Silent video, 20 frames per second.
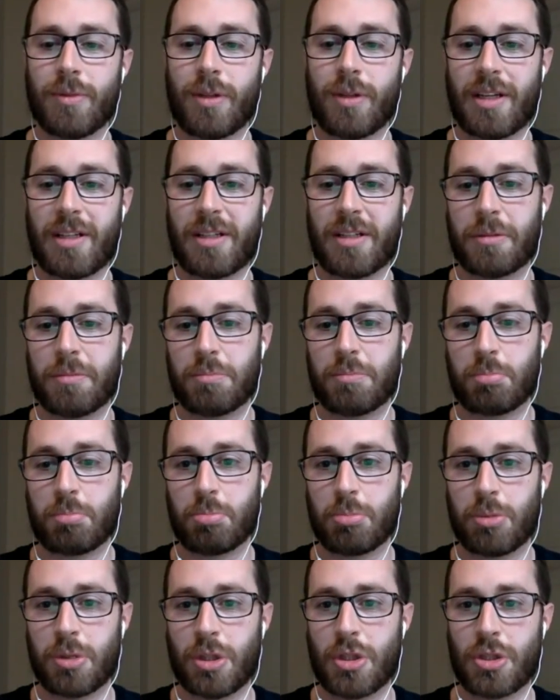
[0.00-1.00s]
like
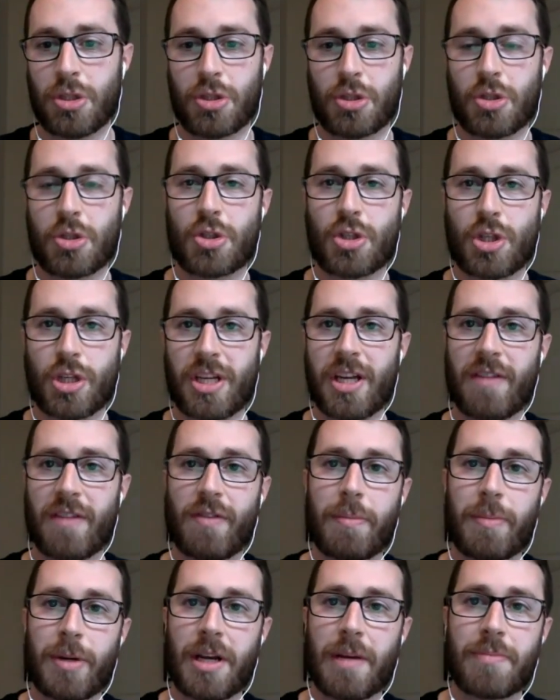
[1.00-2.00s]
to get
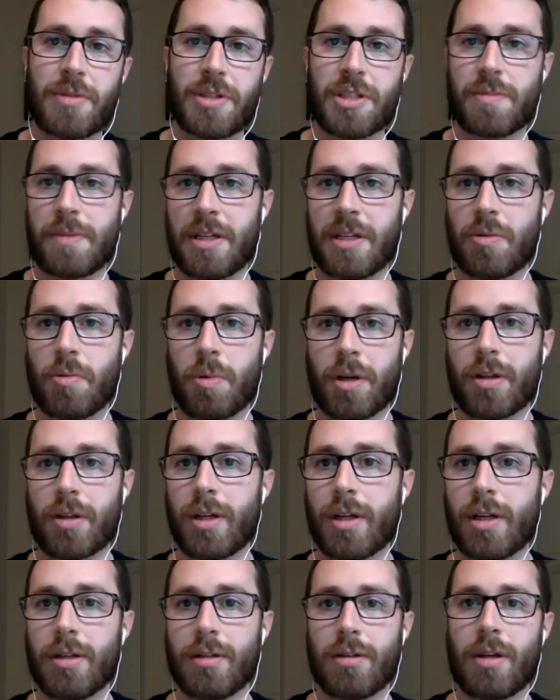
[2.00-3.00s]
everybody up to speed quickly.